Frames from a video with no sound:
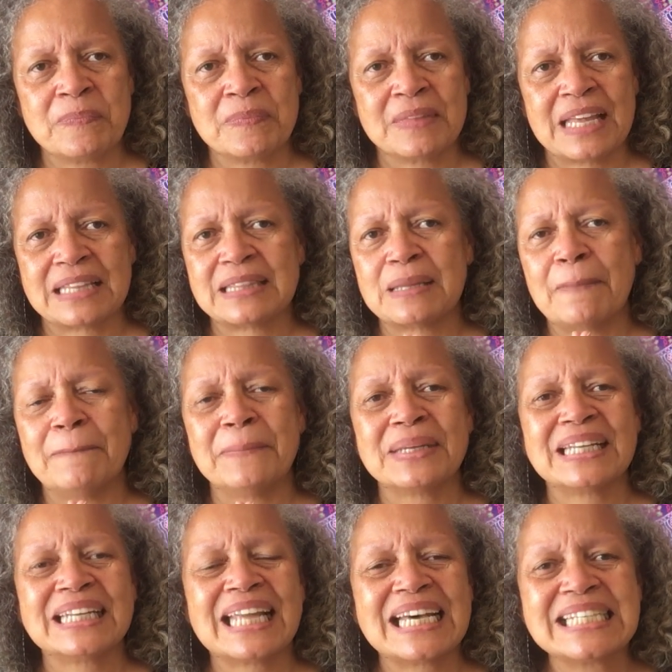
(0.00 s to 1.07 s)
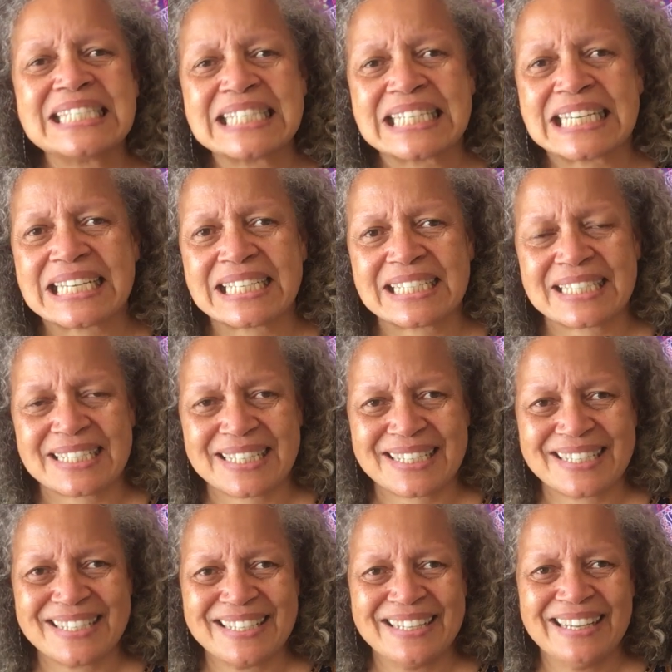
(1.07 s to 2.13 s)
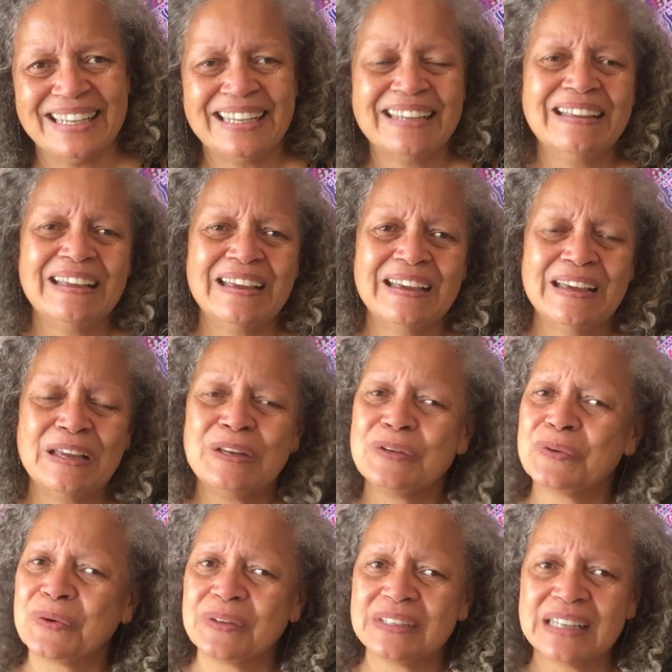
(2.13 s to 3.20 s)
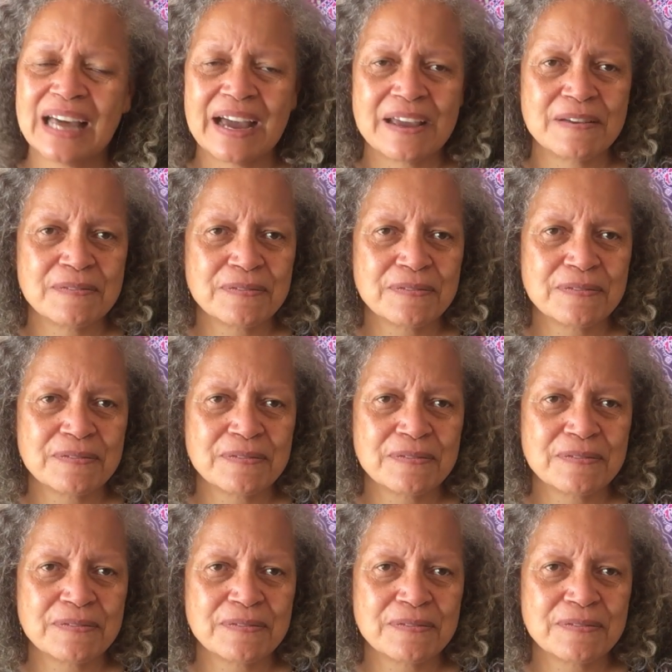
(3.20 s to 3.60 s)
that the blessings in your life